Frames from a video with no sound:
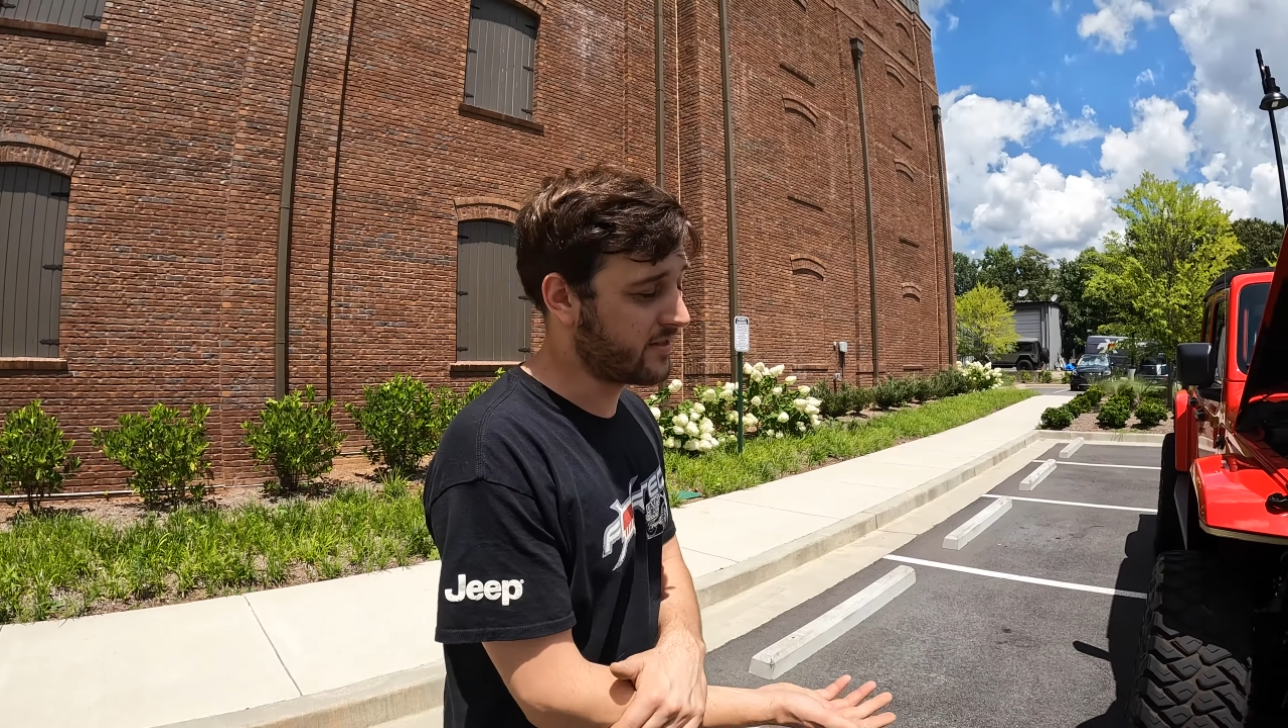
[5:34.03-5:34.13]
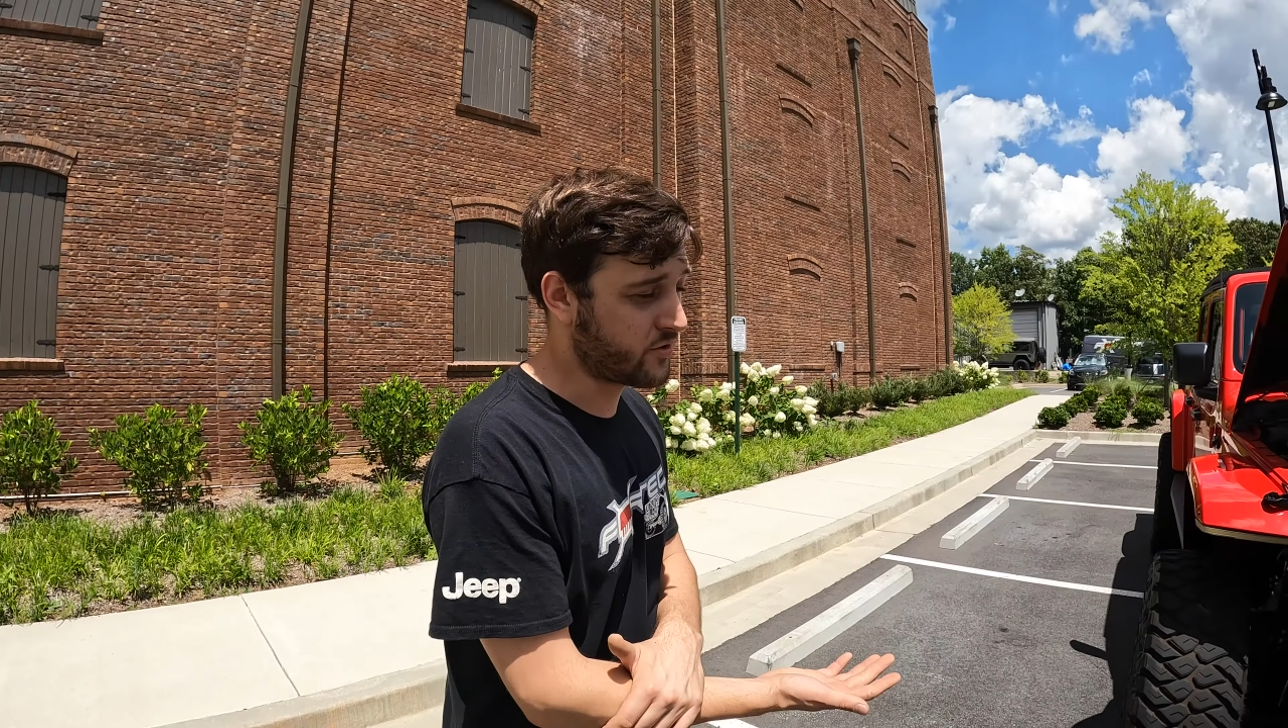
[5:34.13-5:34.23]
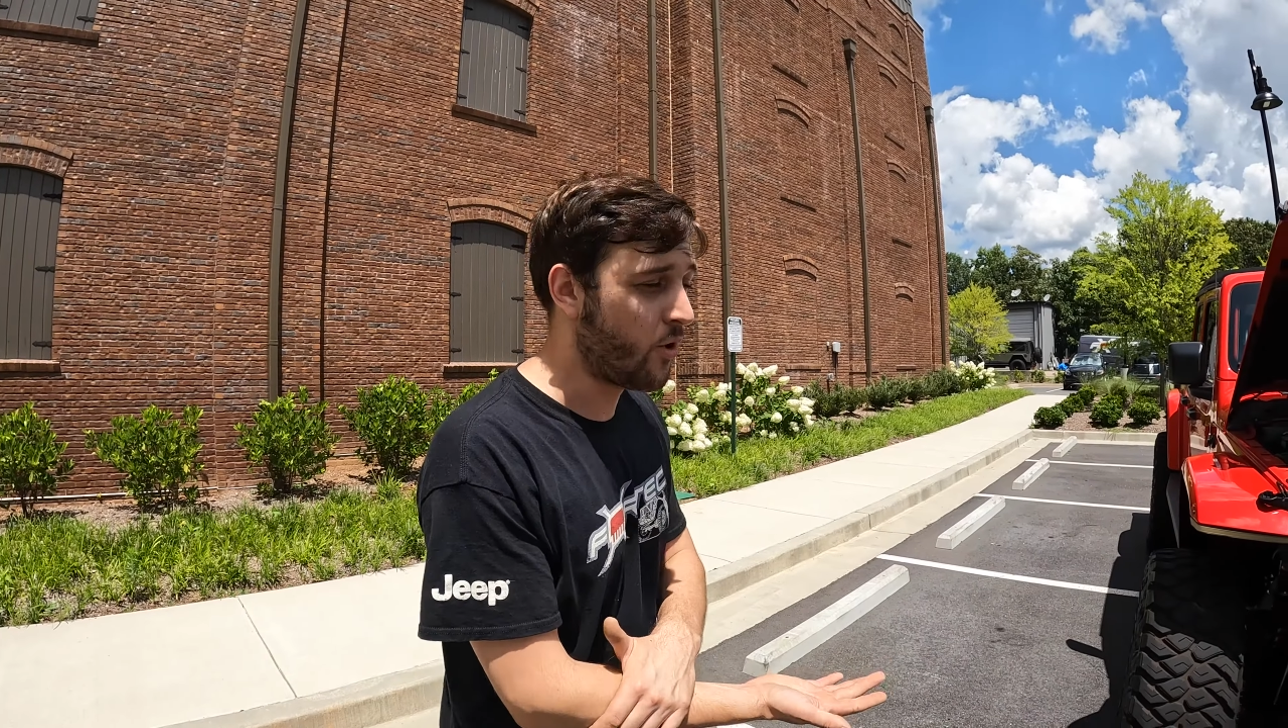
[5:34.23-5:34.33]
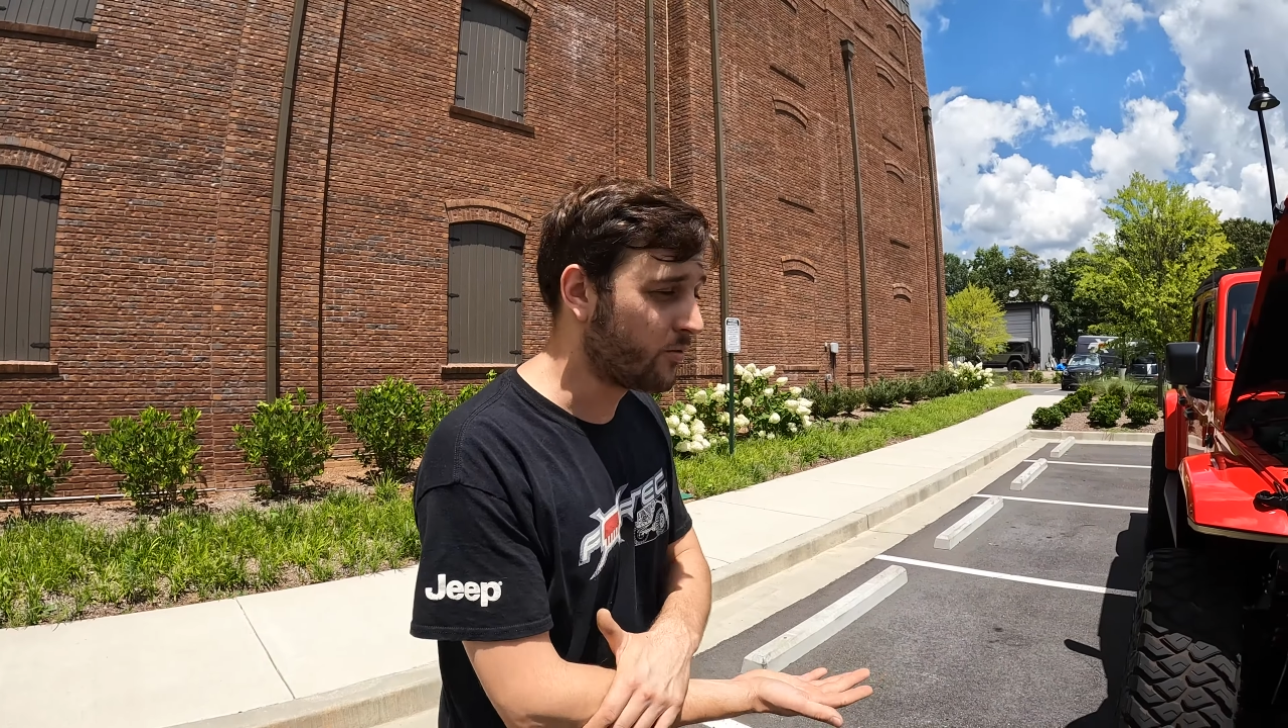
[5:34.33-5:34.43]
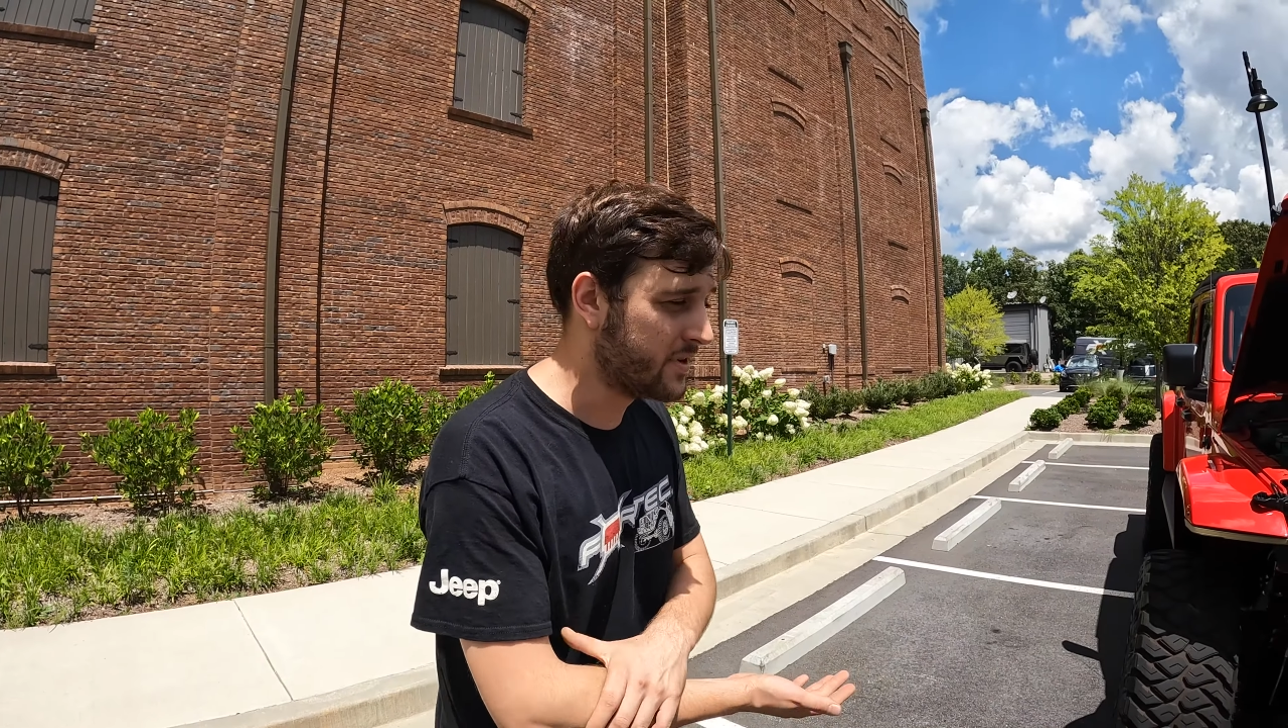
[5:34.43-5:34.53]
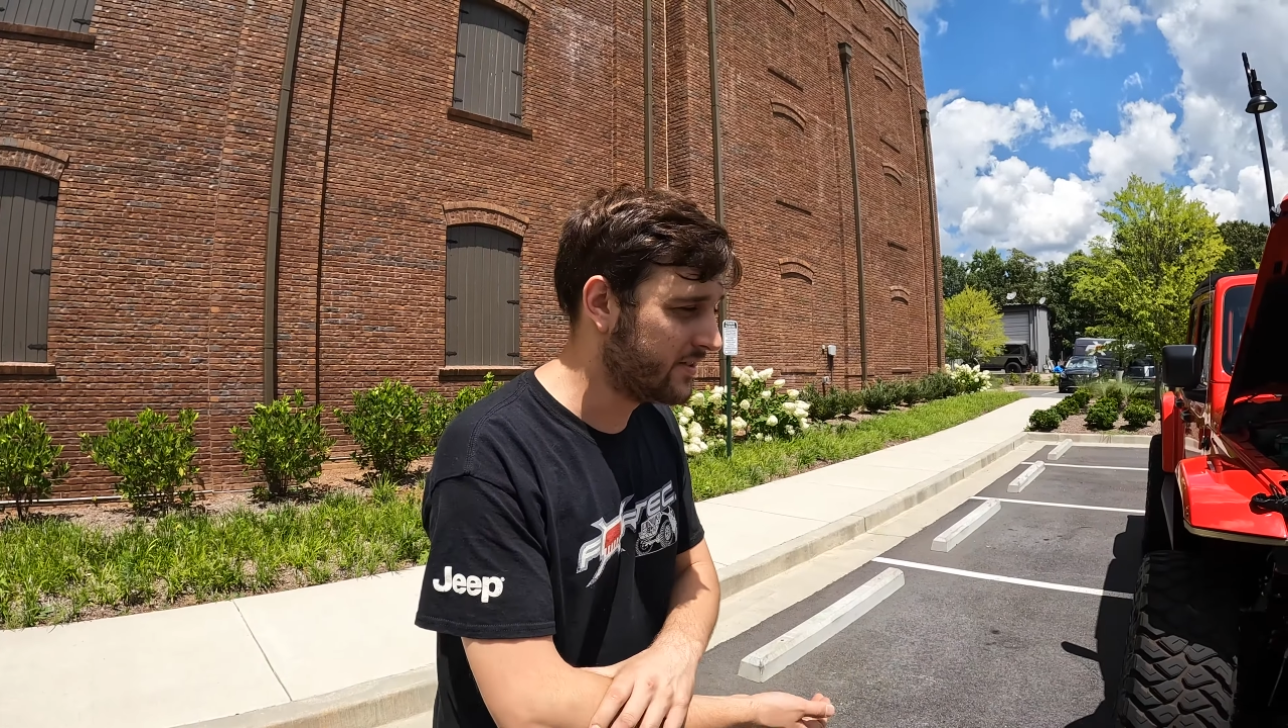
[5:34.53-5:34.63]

told me